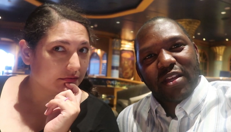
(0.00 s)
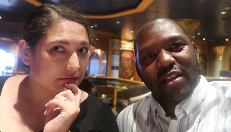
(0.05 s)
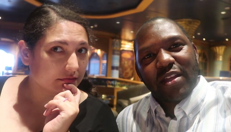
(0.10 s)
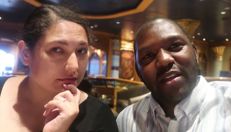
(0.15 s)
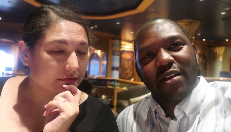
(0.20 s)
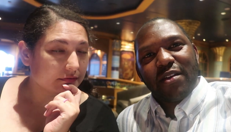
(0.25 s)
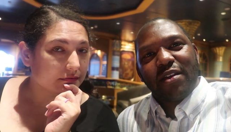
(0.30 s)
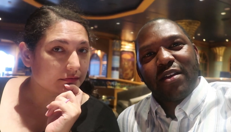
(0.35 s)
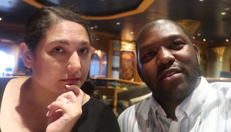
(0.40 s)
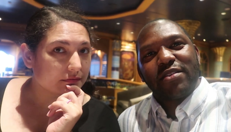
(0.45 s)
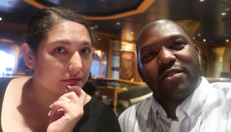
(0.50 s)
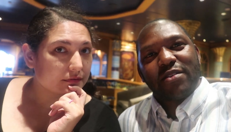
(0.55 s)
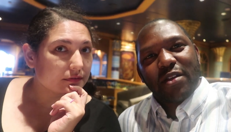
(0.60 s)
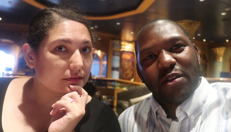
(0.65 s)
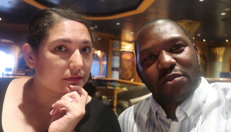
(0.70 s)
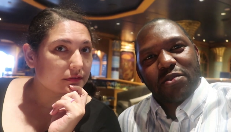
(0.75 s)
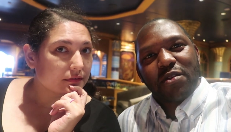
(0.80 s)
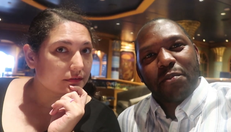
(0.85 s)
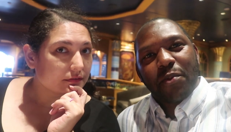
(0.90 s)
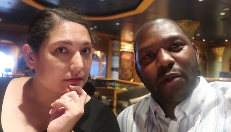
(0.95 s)
Speaker 1: in it because it
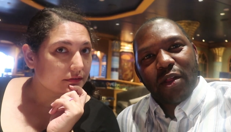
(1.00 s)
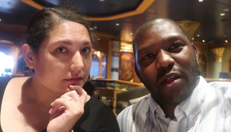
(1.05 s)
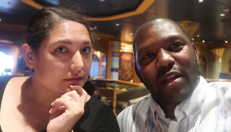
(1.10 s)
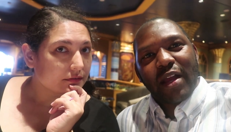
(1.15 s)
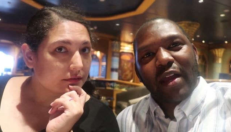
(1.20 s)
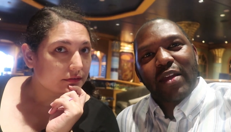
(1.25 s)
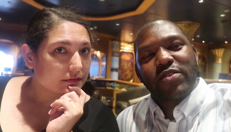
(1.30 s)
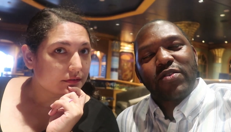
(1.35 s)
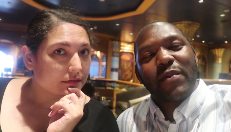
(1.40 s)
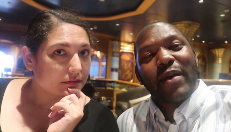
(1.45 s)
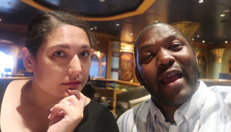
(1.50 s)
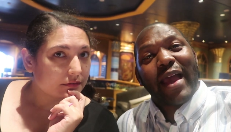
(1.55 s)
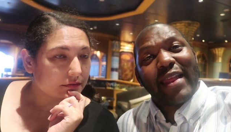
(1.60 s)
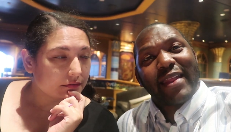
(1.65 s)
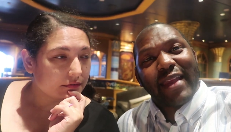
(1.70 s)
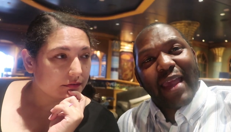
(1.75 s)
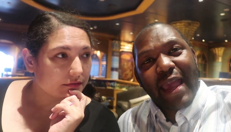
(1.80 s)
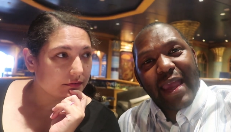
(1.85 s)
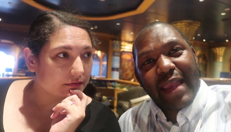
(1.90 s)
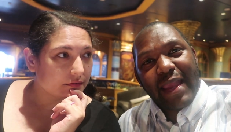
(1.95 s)
was Neapolitan ice cream. It
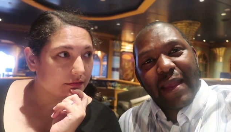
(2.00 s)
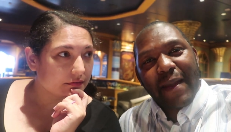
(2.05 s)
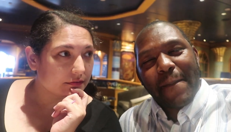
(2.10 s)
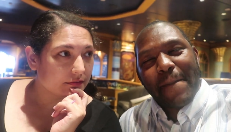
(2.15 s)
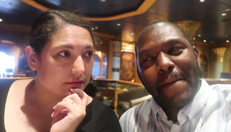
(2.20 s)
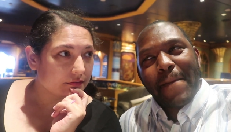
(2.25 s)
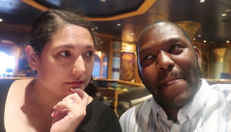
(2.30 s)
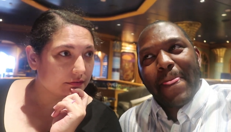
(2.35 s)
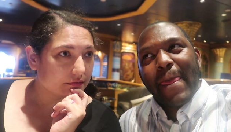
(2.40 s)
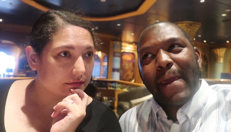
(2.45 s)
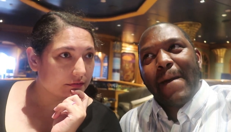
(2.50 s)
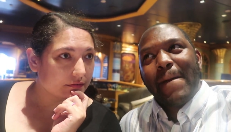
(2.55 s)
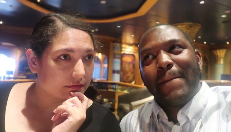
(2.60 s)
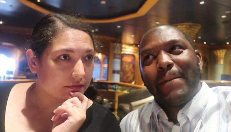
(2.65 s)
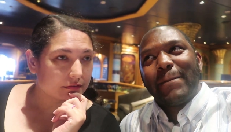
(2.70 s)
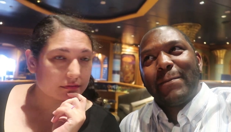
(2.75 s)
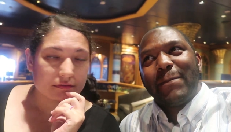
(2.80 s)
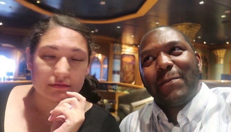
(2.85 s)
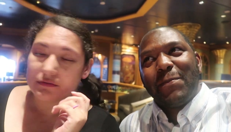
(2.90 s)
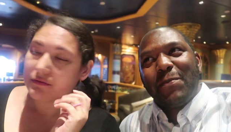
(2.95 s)
had cake,
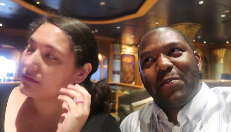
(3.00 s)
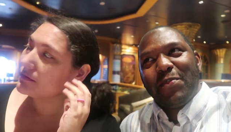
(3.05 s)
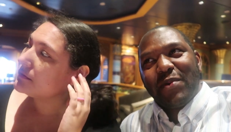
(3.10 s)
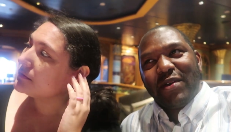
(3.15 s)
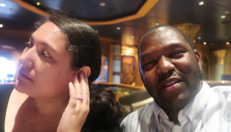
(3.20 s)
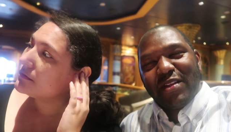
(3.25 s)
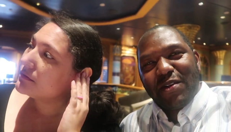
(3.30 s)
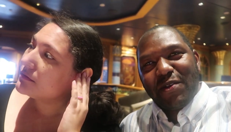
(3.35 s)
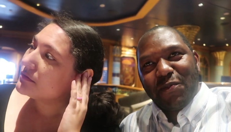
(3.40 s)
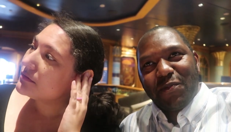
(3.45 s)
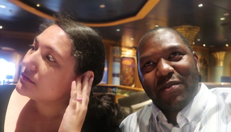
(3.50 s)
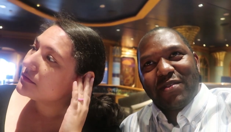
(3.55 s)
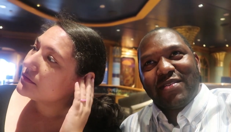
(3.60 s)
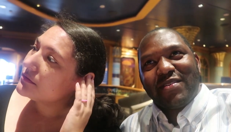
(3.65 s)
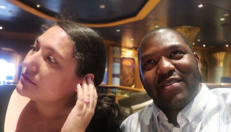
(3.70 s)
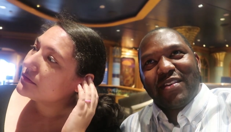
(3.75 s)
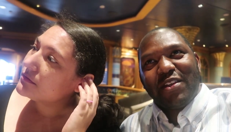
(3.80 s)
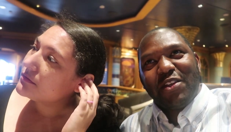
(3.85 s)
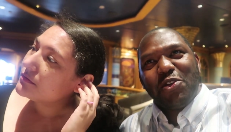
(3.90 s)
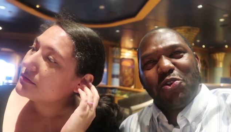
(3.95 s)
but it was
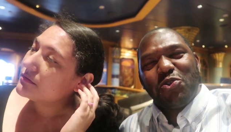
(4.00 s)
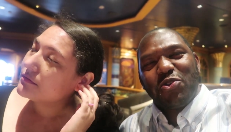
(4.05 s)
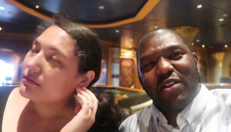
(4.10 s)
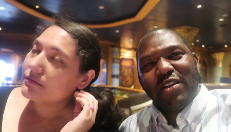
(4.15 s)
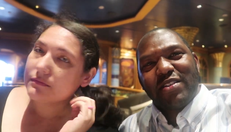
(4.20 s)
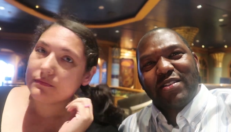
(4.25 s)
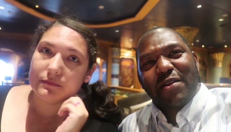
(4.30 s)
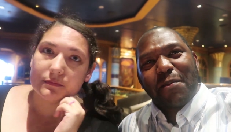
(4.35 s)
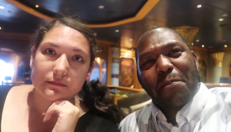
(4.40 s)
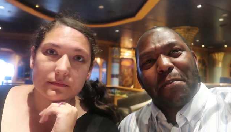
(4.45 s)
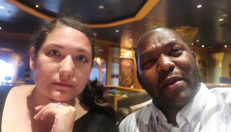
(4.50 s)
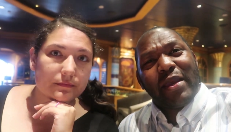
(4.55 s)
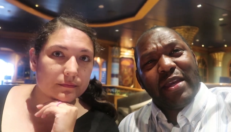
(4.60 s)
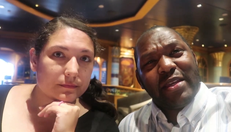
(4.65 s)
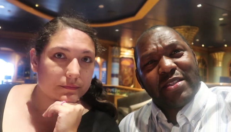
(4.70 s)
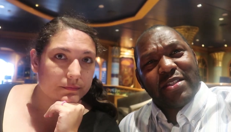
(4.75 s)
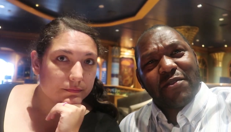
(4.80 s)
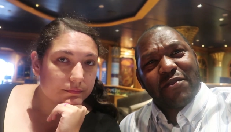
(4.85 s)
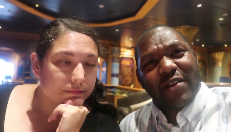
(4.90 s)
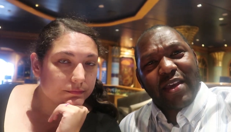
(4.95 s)
usually it's a
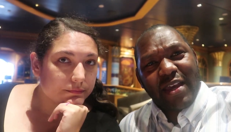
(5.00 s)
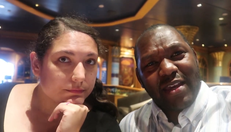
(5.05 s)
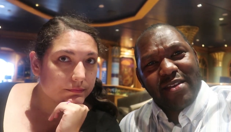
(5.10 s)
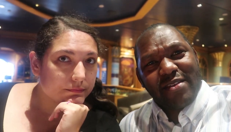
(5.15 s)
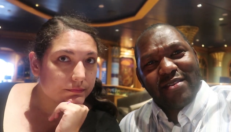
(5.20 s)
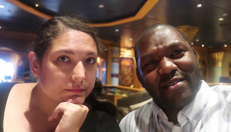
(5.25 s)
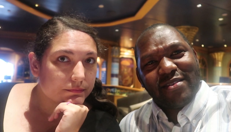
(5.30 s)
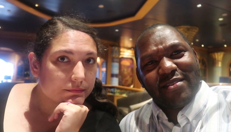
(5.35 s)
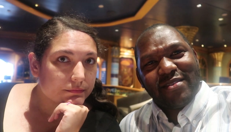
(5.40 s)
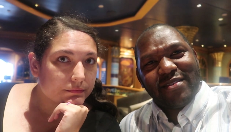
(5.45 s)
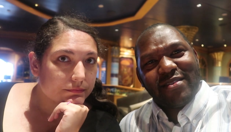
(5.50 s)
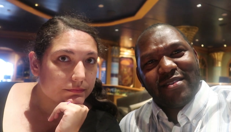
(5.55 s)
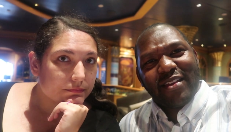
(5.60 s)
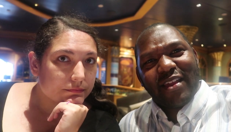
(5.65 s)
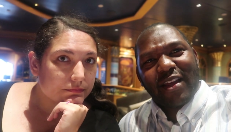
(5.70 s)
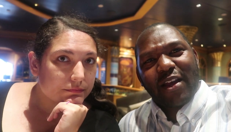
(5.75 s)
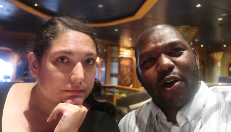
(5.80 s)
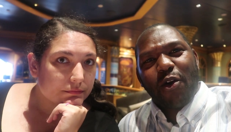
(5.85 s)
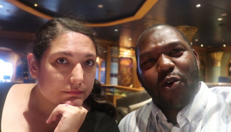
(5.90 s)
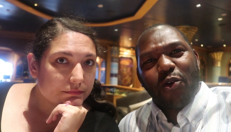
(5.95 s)
piece of cake,
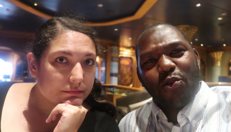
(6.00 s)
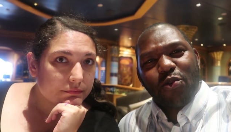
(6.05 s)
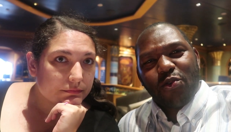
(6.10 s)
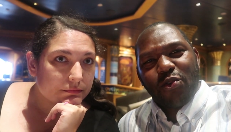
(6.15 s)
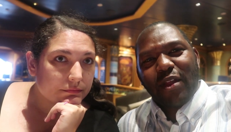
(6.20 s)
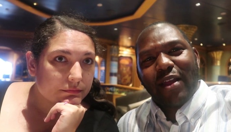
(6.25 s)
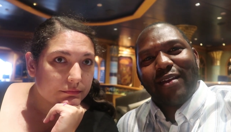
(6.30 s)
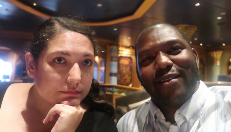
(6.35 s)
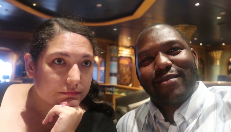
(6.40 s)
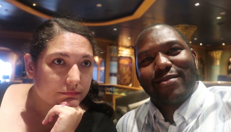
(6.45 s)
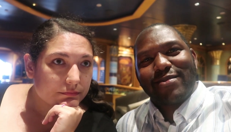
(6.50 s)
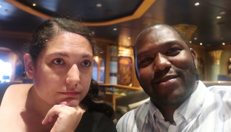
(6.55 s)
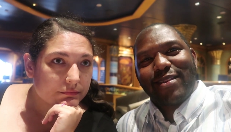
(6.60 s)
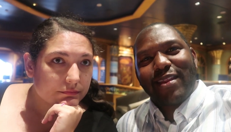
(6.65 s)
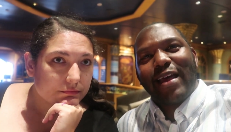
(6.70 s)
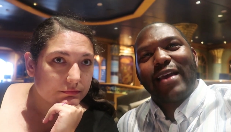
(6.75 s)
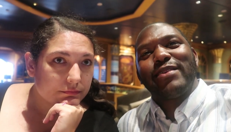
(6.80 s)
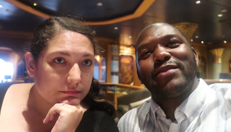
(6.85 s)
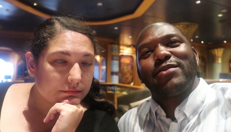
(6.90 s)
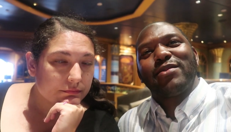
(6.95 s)
like a whole like
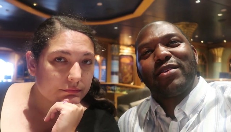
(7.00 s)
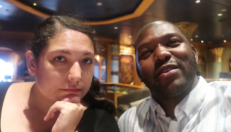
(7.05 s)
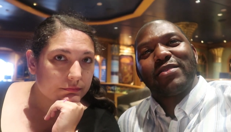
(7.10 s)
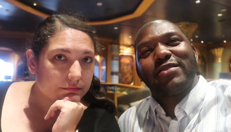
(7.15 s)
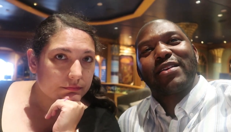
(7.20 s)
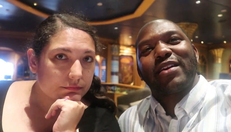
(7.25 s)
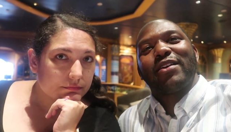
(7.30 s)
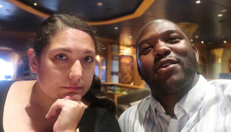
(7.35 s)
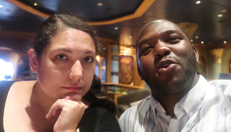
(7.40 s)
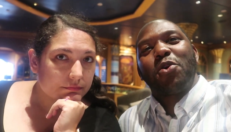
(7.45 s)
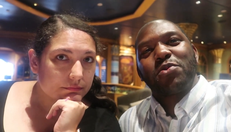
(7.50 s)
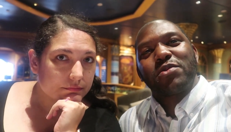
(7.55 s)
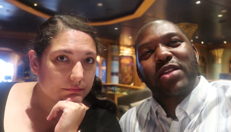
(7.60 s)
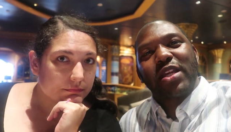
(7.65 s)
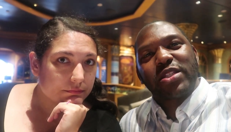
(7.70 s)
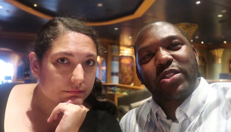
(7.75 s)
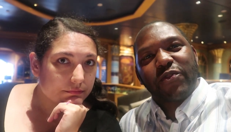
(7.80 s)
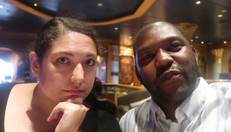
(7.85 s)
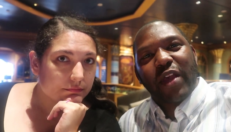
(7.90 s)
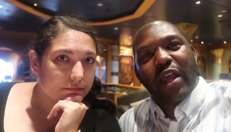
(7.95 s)
slice. It looks like a whole
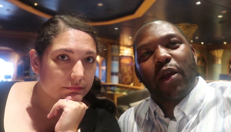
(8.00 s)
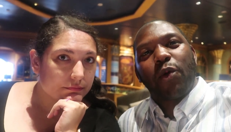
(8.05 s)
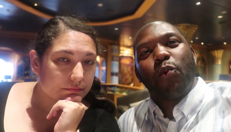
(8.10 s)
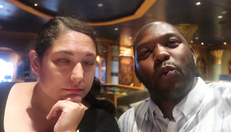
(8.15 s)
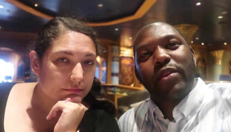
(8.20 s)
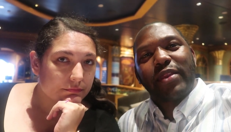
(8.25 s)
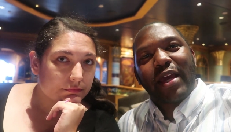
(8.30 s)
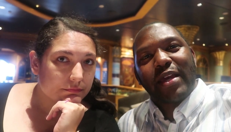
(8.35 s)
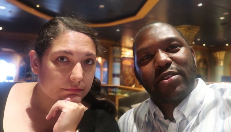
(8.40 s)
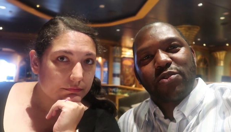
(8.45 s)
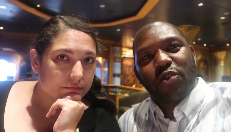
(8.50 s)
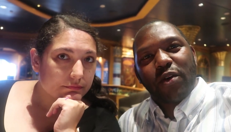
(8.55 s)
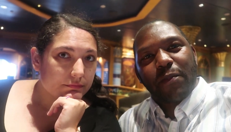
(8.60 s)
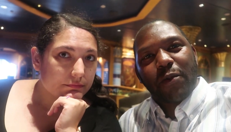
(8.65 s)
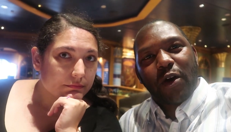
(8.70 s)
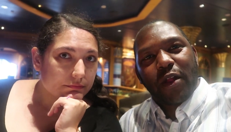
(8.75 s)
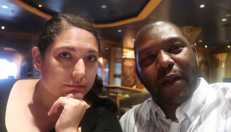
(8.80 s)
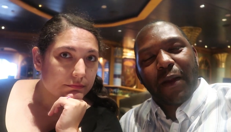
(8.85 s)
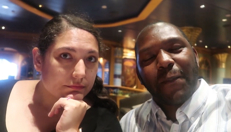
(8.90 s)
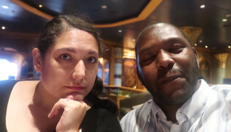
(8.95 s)
slice of cake with ice cream
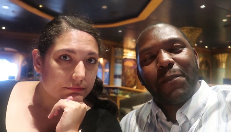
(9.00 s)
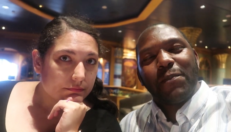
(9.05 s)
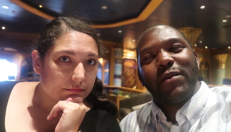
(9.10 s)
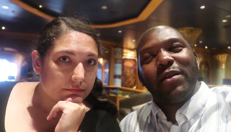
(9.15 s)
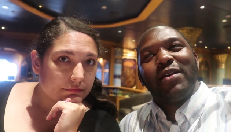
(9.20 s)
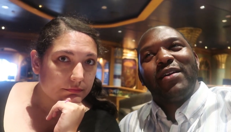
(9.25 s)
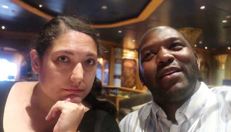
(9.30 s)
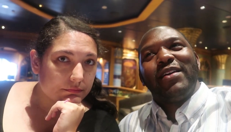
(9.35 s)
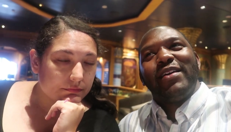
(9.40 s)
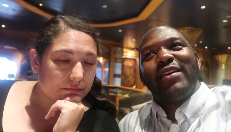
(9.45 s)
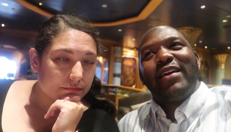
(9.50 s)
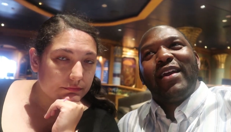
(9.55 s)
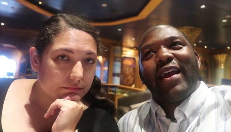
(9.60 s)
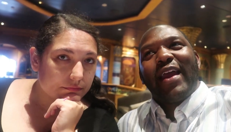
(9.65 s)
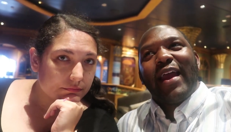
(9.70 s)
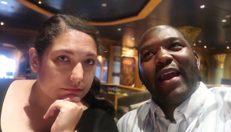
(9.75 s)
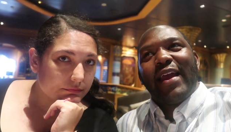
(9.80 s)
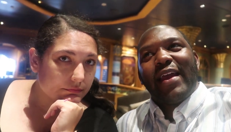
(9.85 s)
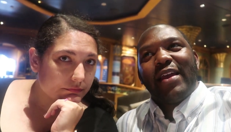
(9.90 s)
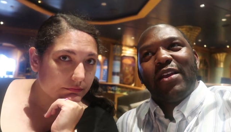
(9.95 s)
on it. Uh -huh.
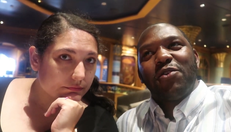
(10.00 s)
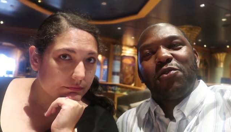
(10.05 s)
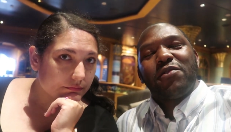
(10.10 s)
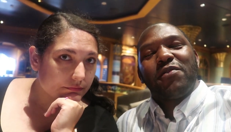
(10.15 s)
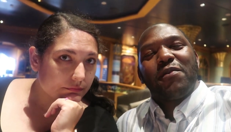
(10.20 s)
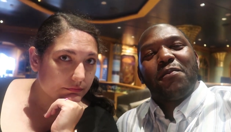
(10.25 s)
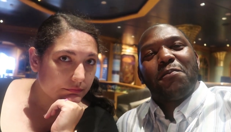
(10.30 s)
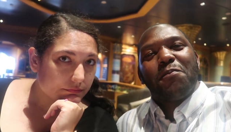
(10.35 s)
And it was